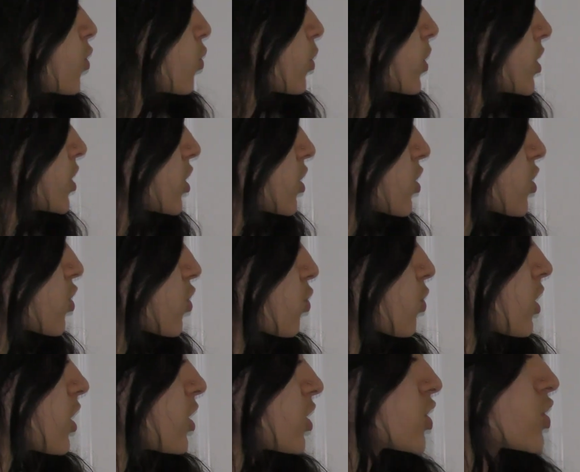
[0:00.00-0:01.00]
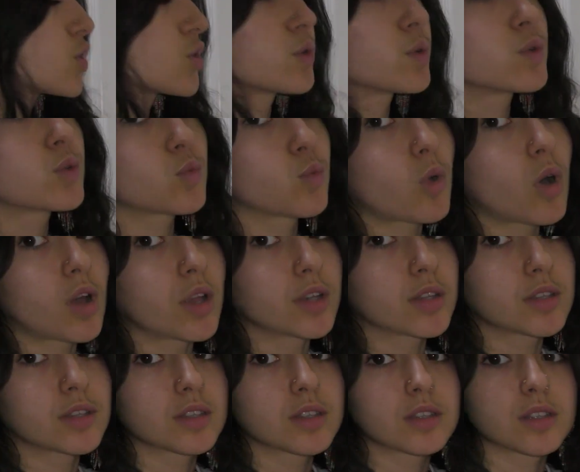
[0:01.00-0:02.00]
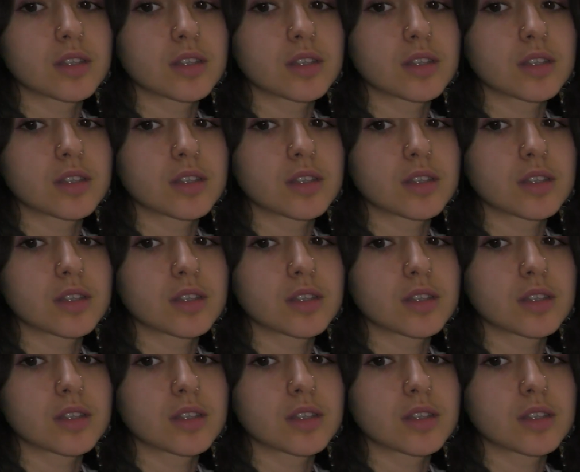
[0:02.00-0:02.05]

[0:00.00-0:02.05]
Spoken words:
which is 3 choose 1.